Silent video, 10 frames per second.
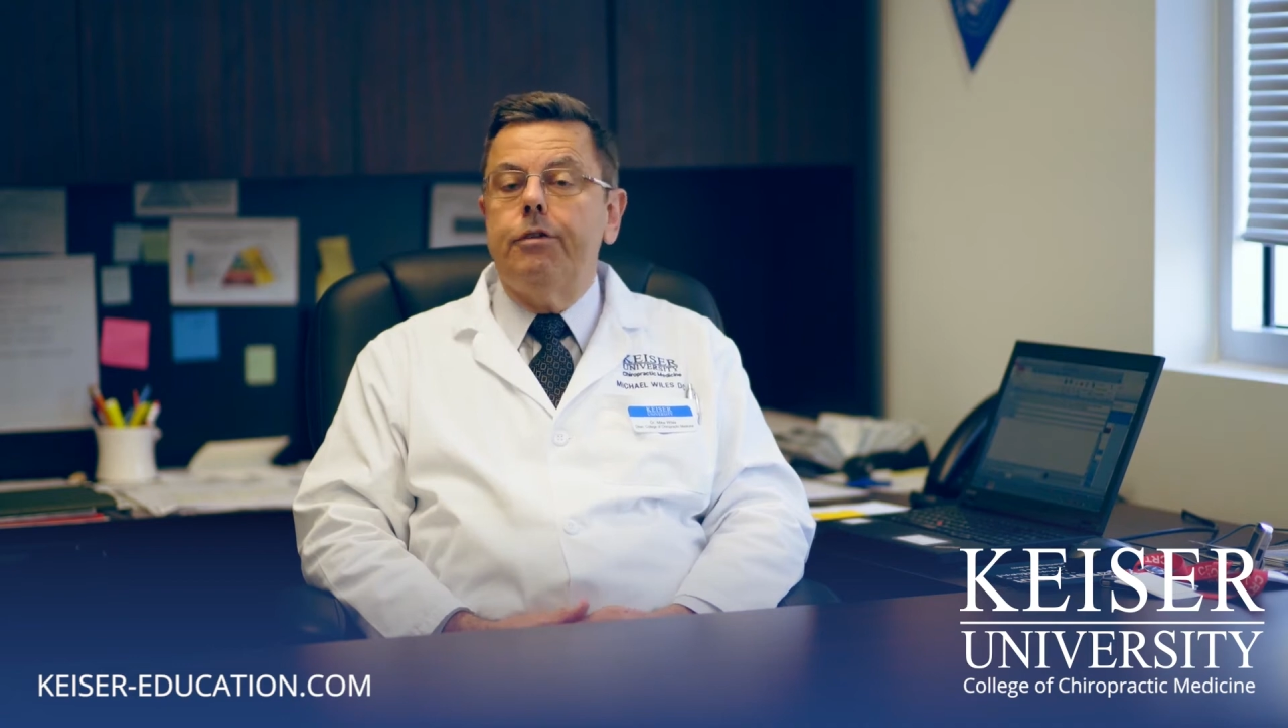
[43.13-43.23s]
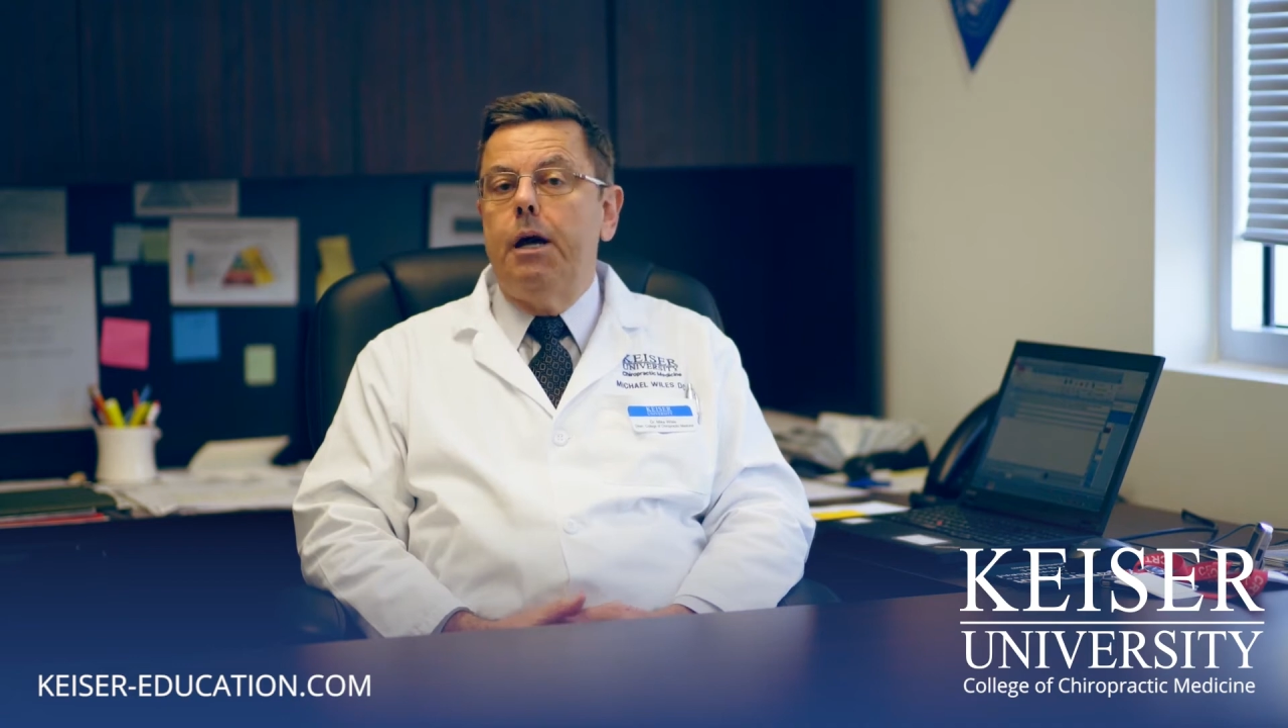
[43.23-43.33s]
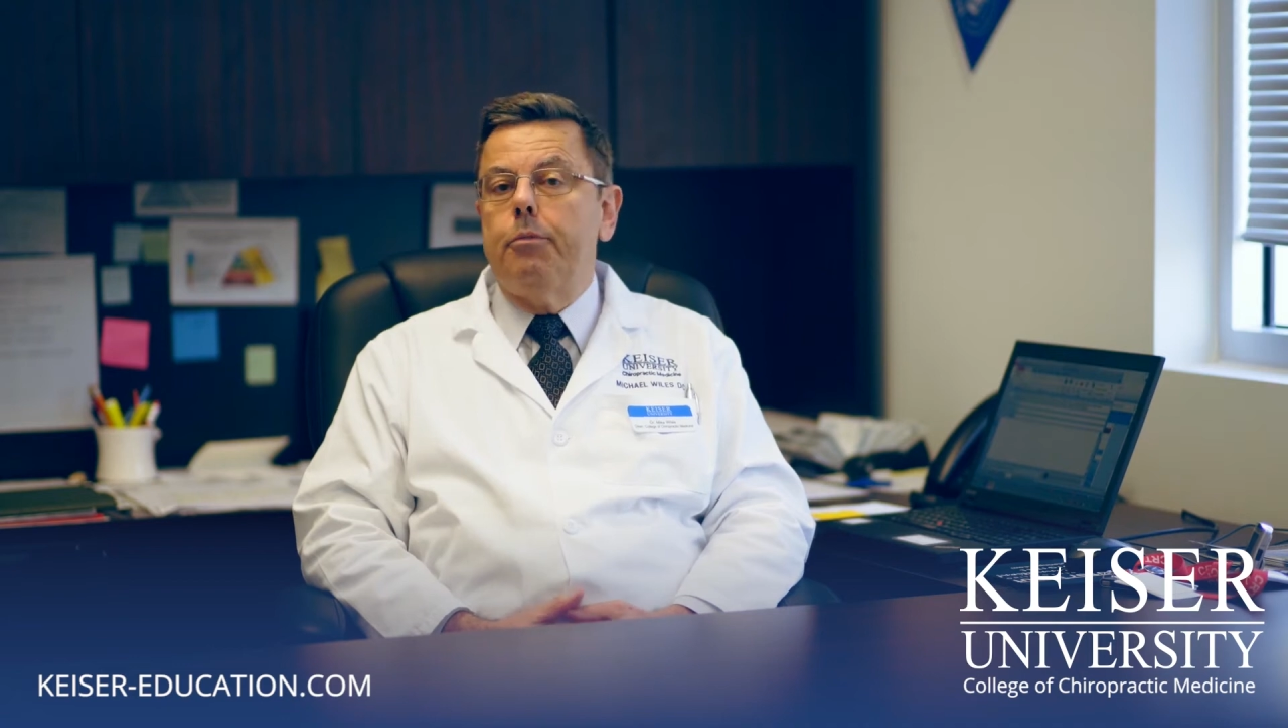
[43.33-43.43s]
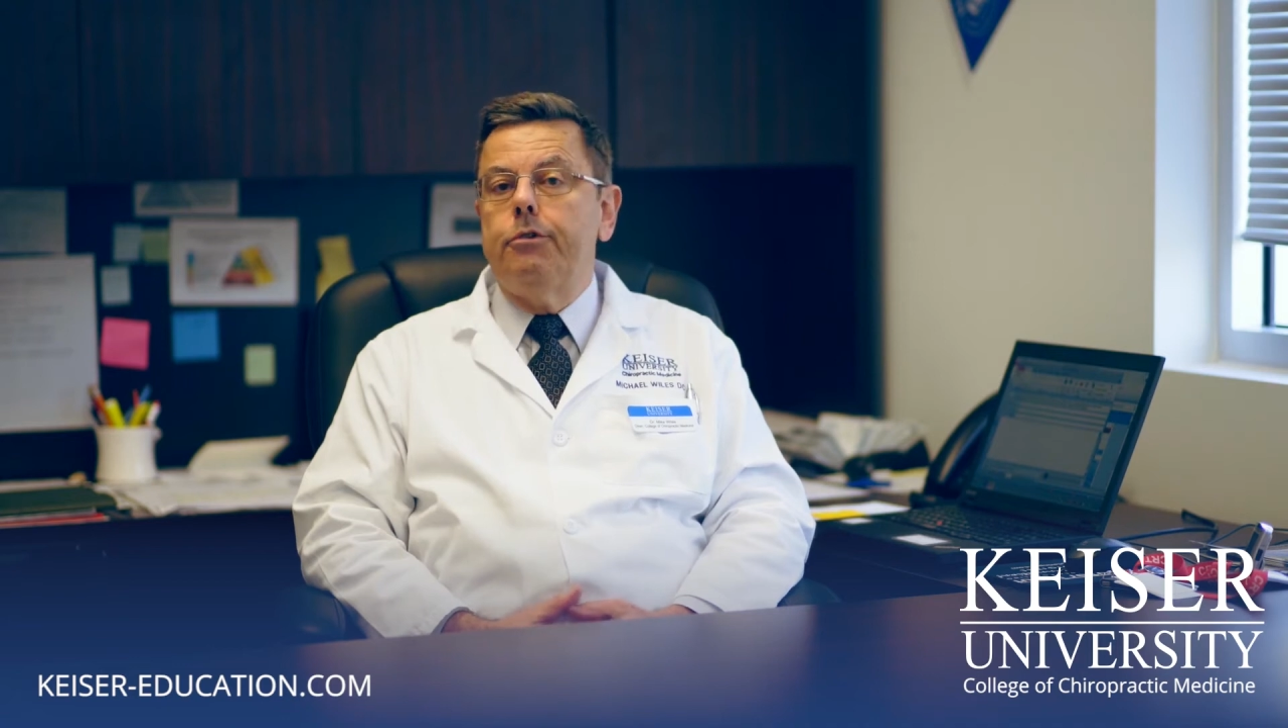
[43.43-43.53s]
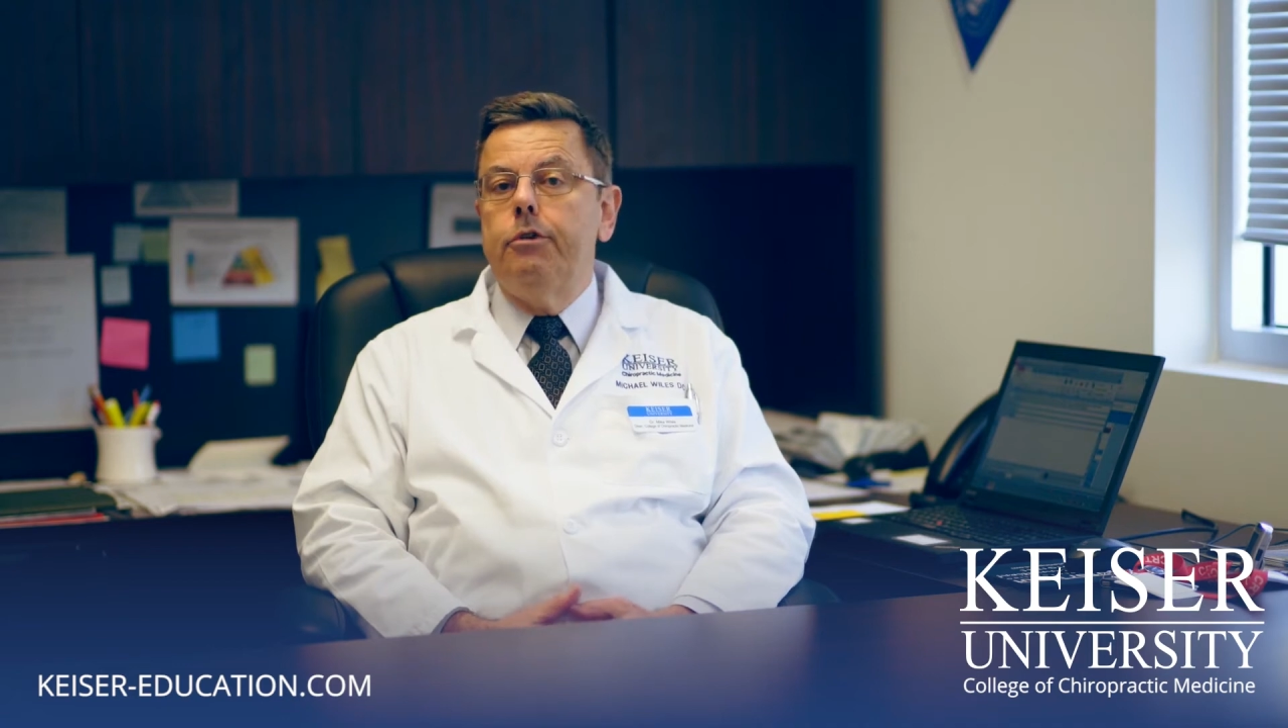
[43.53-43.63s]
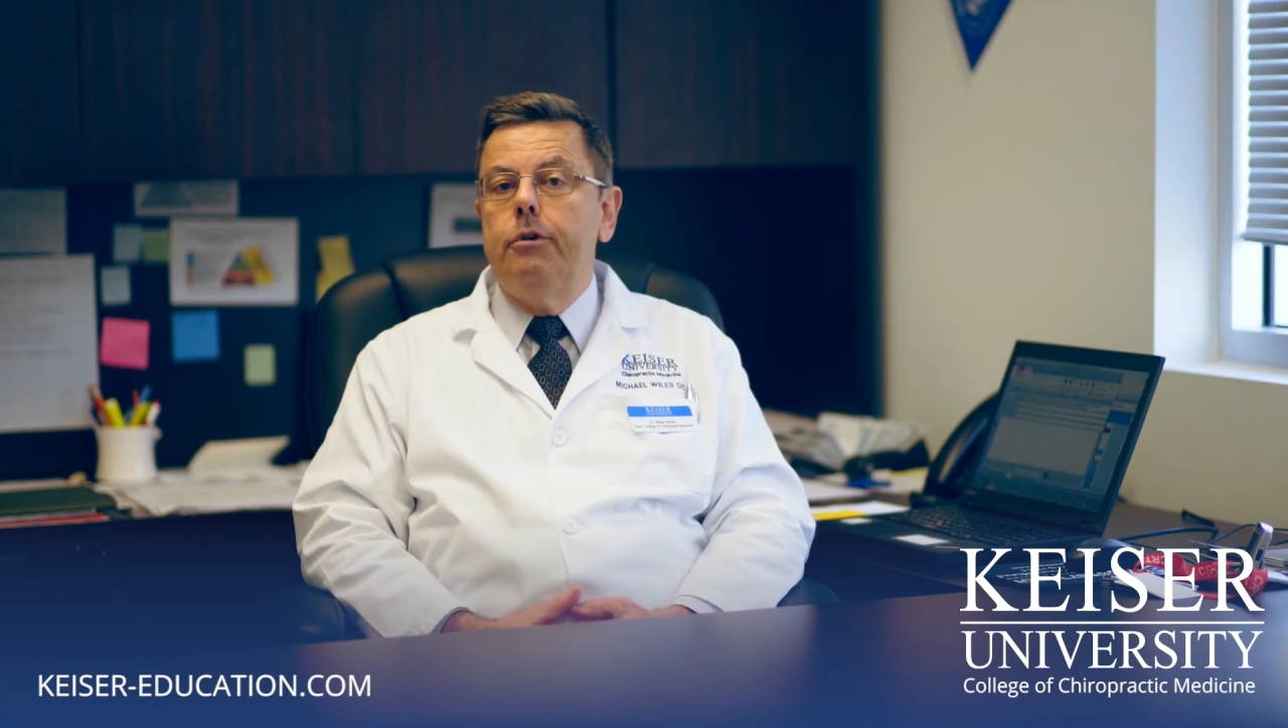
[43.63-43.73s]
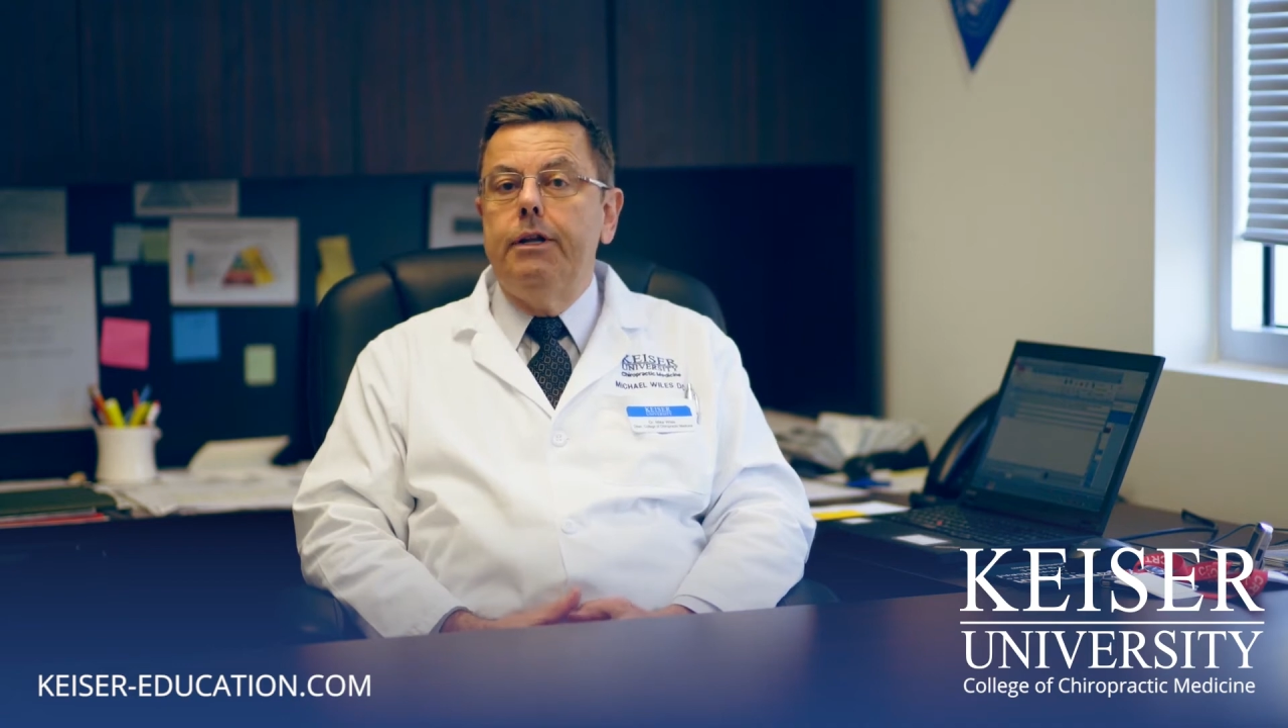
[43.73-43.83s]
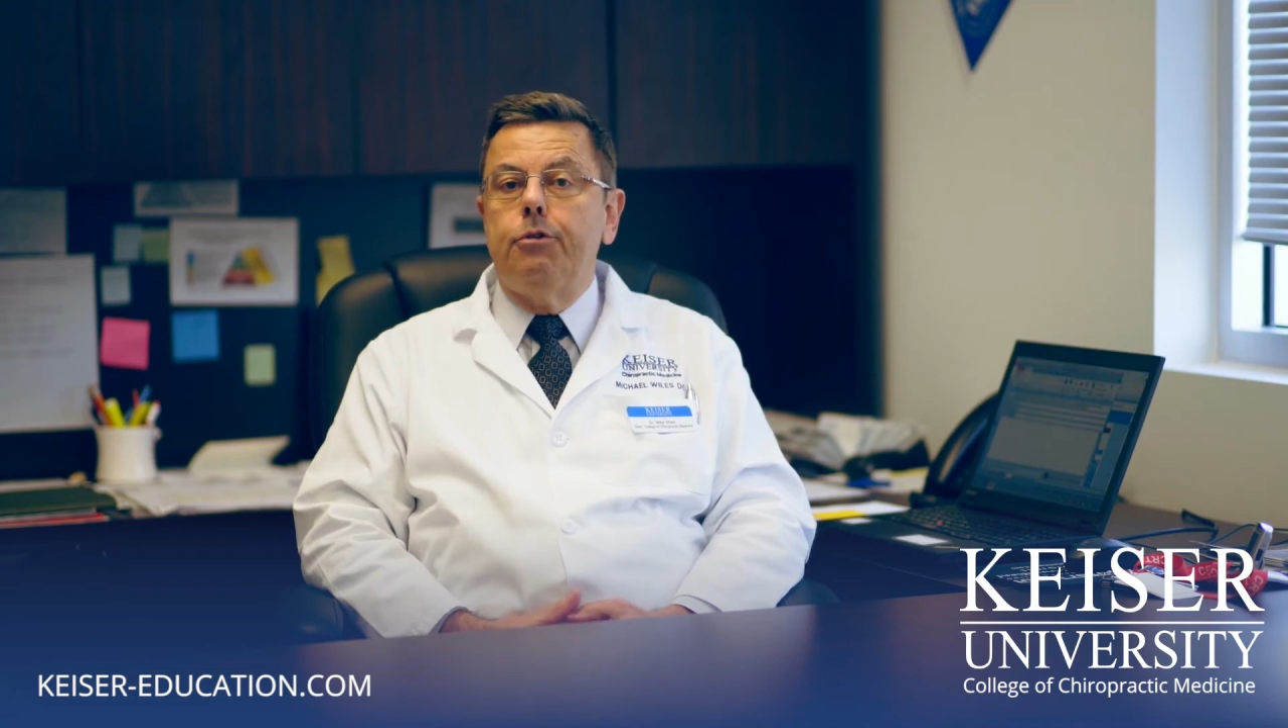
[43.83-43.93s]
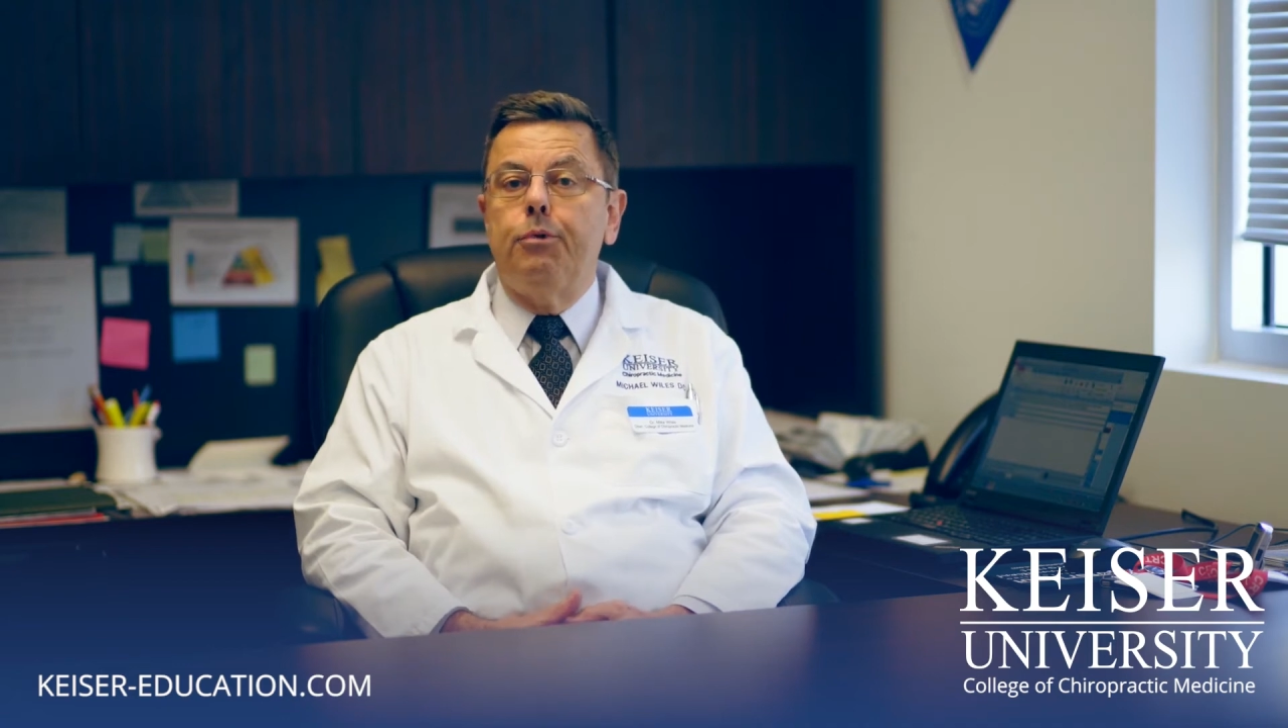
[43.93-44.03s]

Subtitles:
an opportunity